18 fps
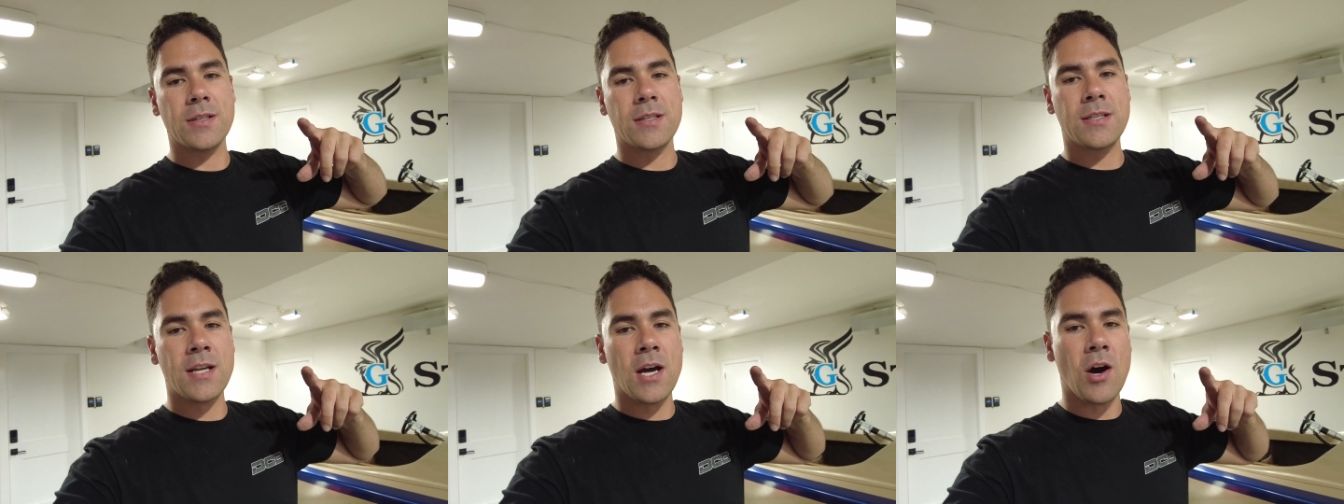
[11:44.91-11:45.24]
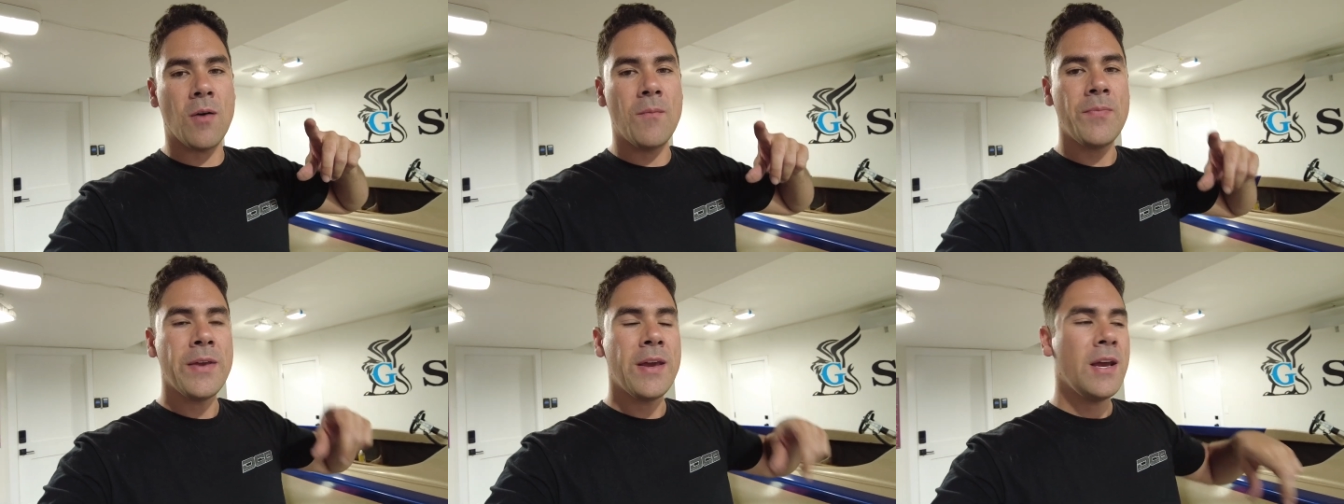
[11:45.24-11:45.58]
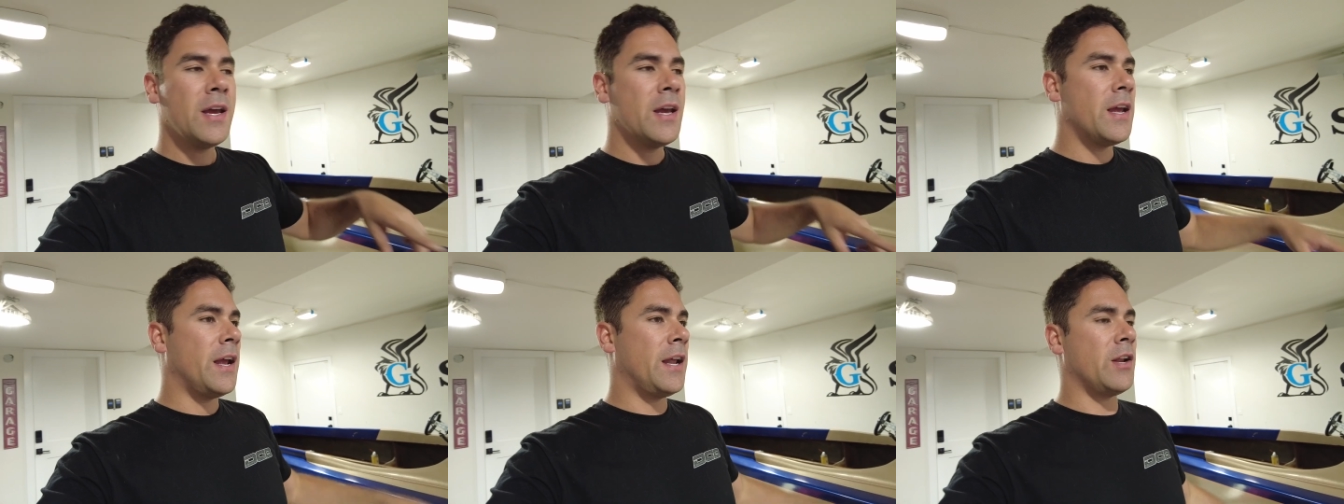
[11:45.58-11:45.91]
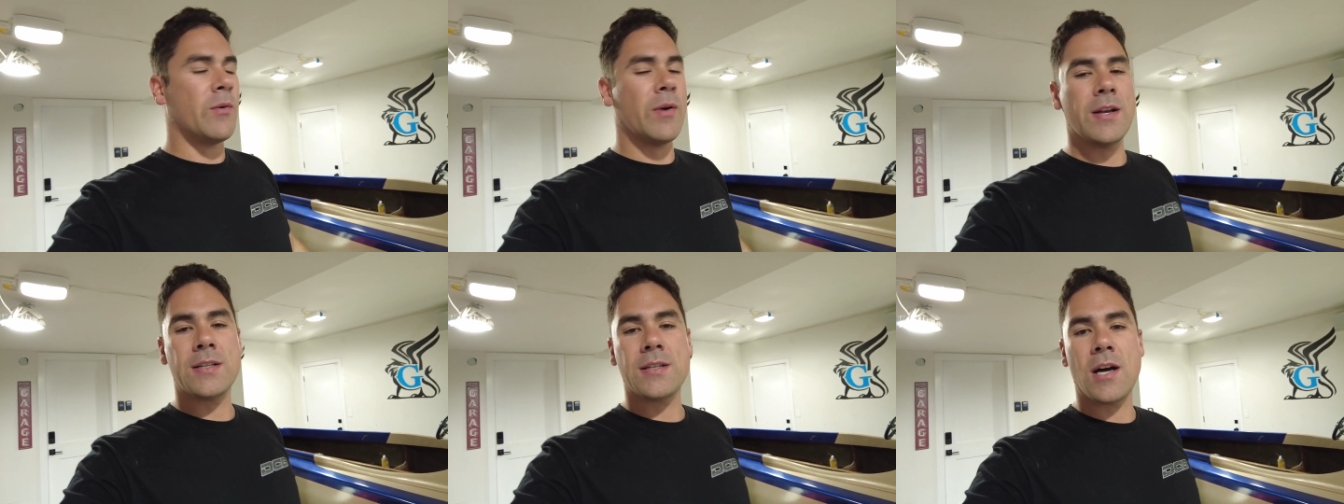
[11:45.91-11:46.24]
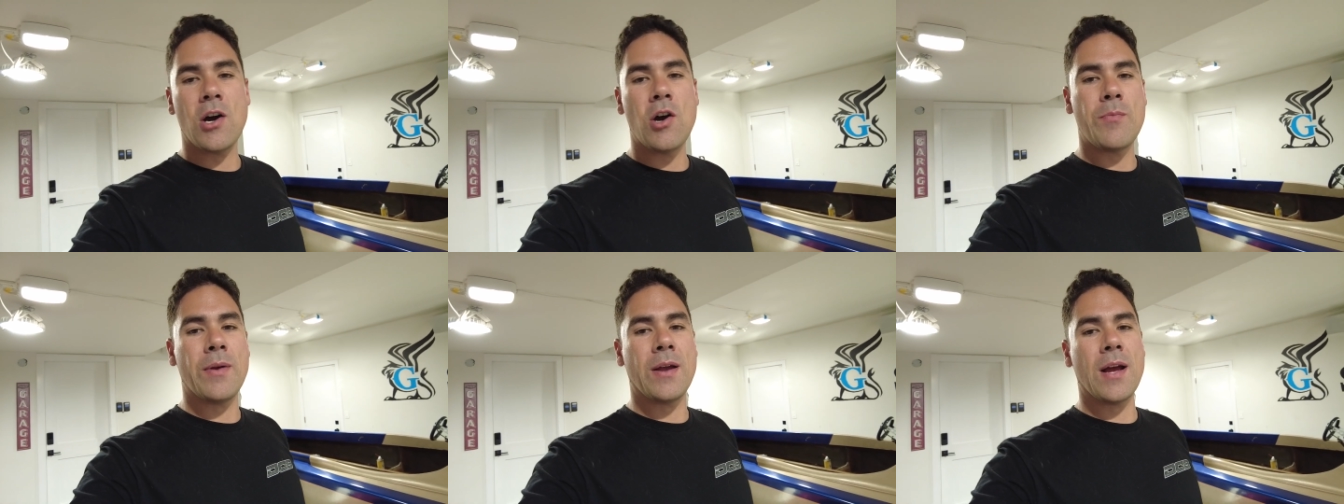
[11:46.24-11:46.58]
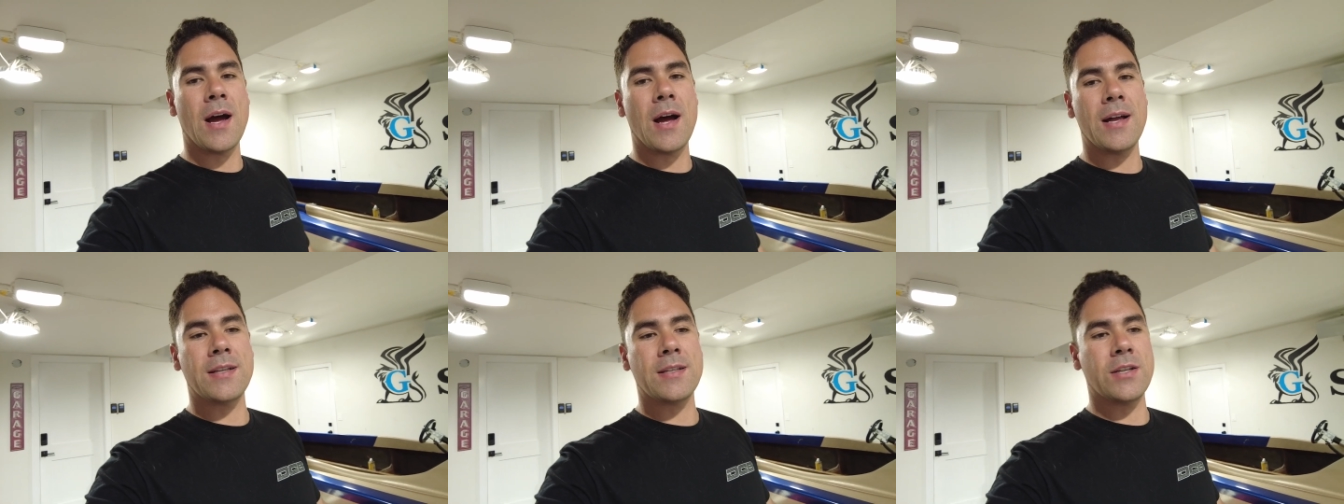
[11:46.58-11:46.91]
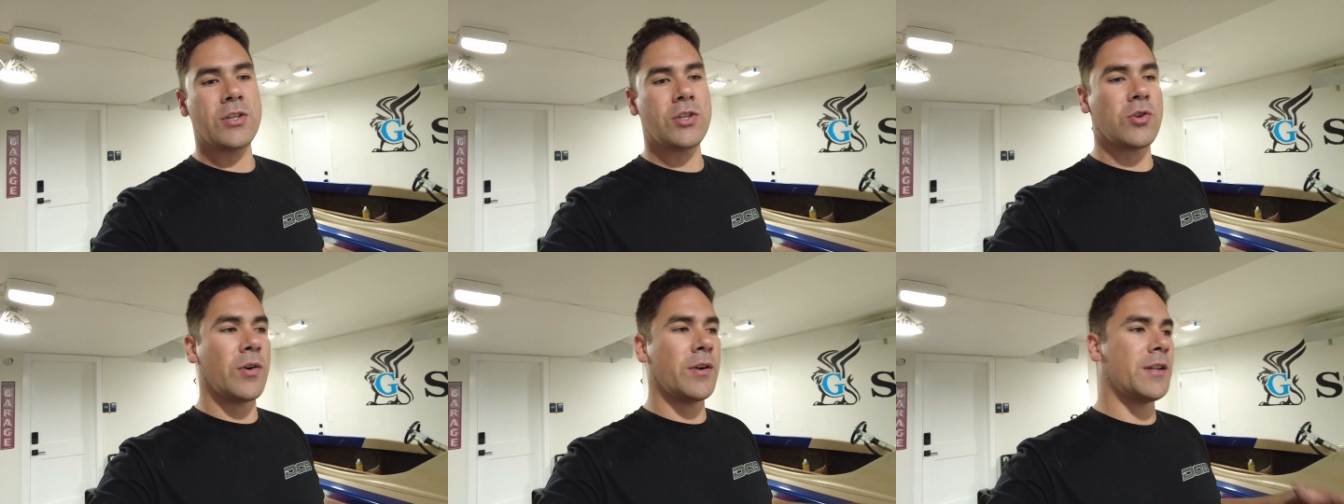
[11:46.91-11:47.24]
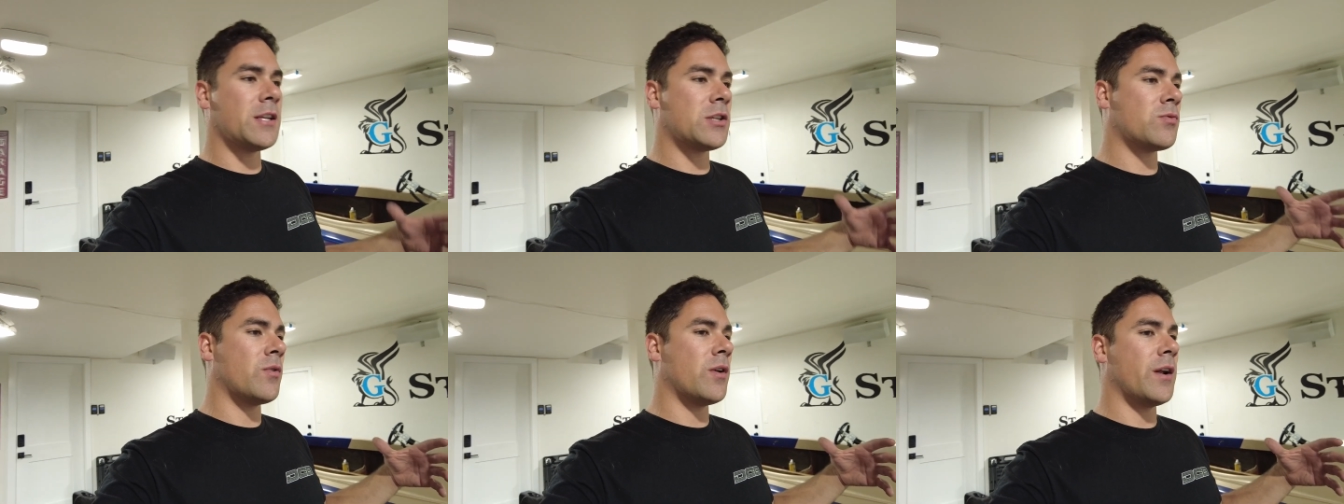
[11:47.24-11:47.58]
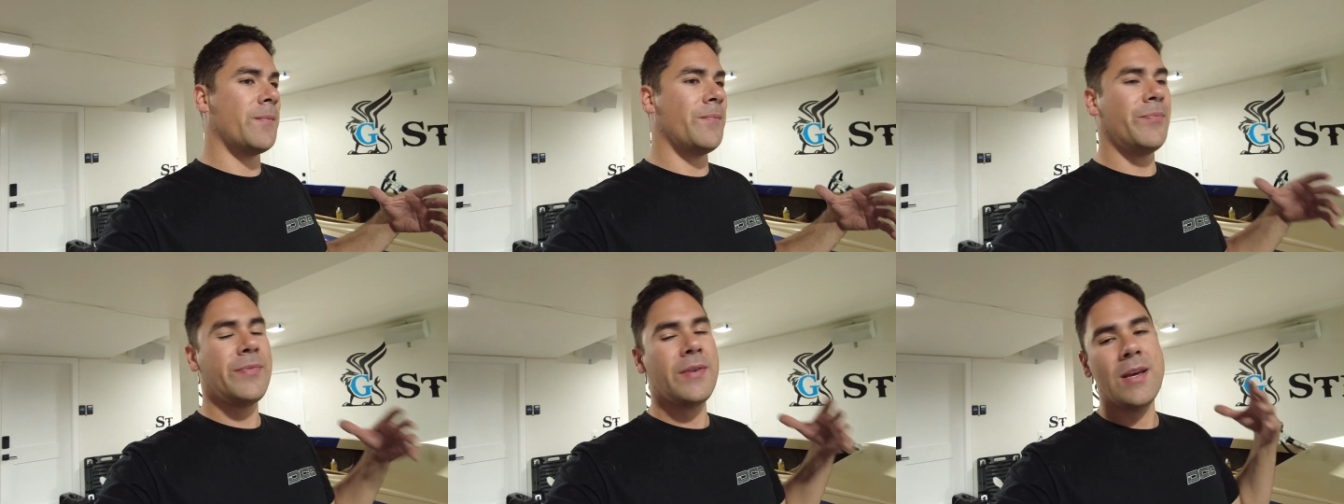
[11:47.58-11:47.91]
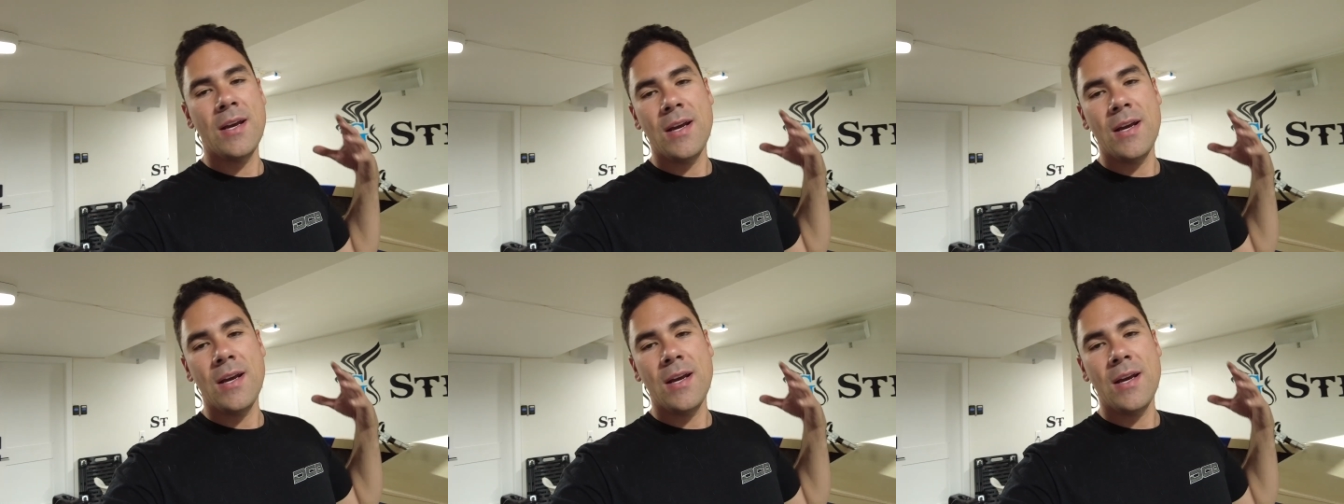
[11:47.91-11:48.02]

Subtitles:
So anyways, I hope you guys enjoyed this one,